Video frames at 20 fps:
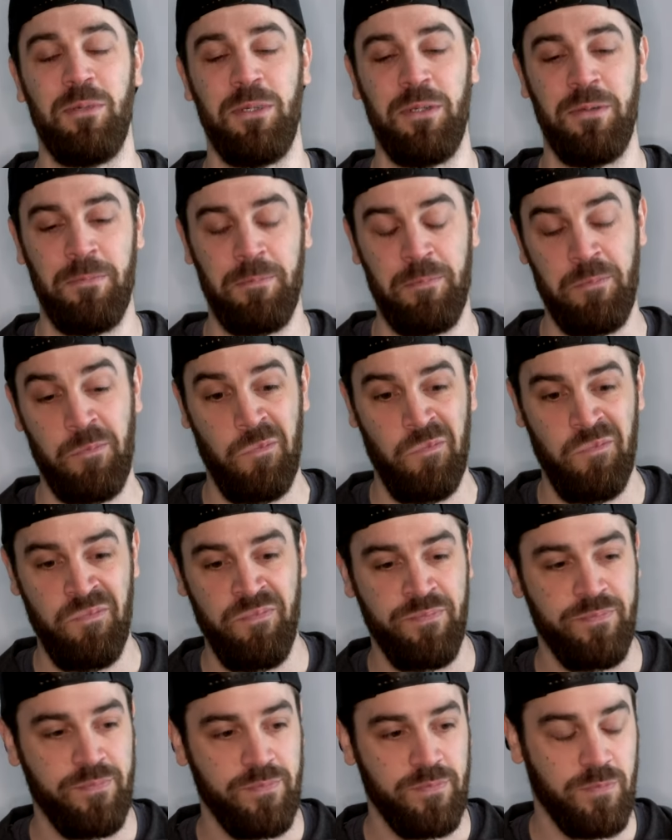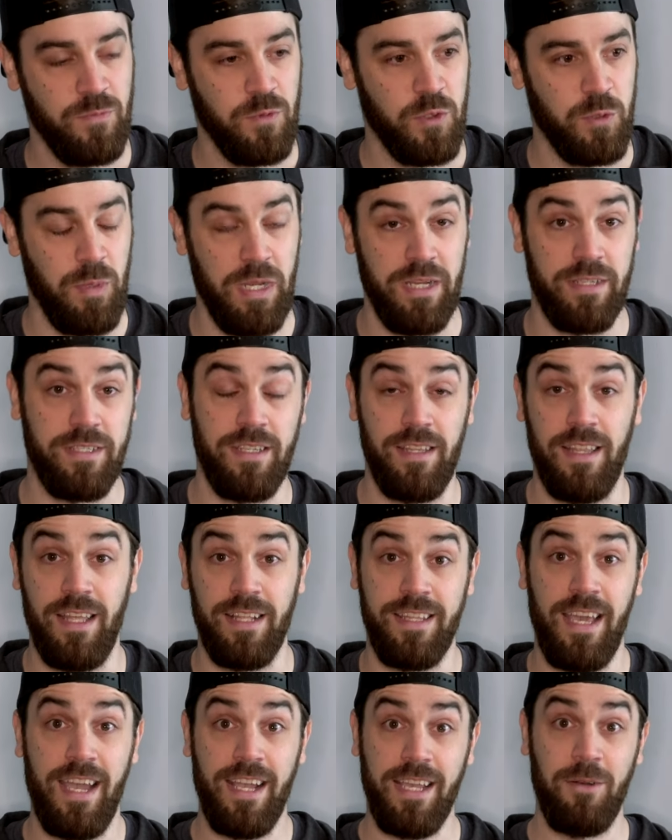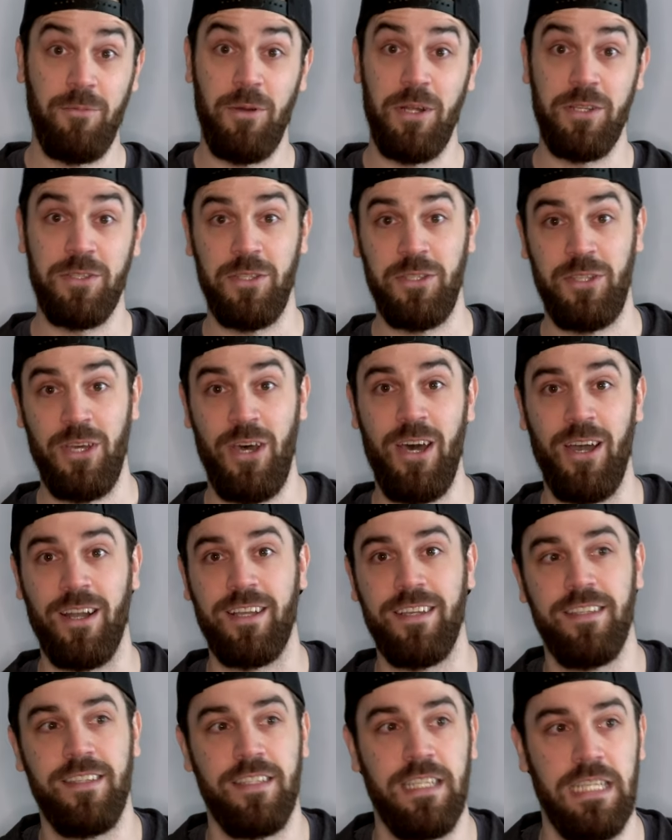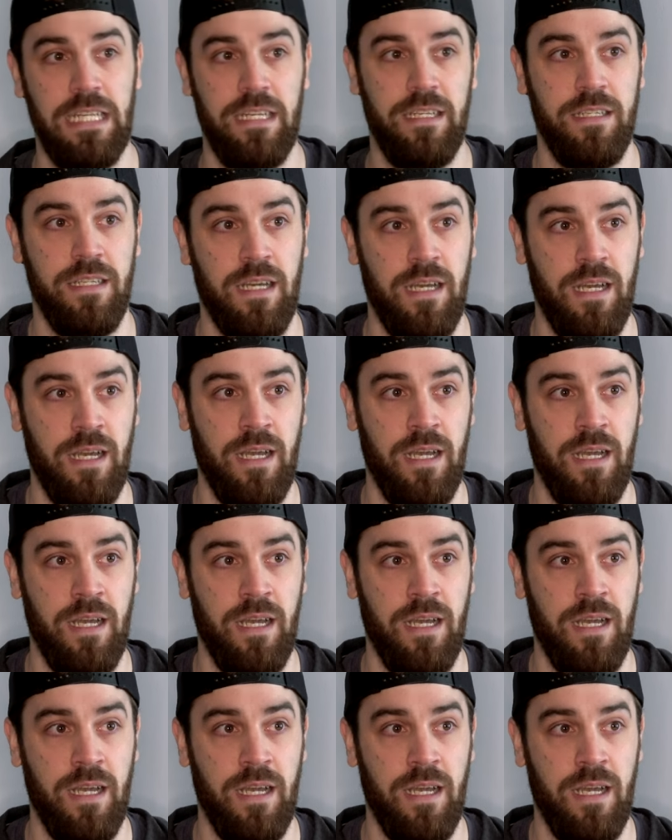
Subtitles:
and it was basically like, that kid wants to talk. And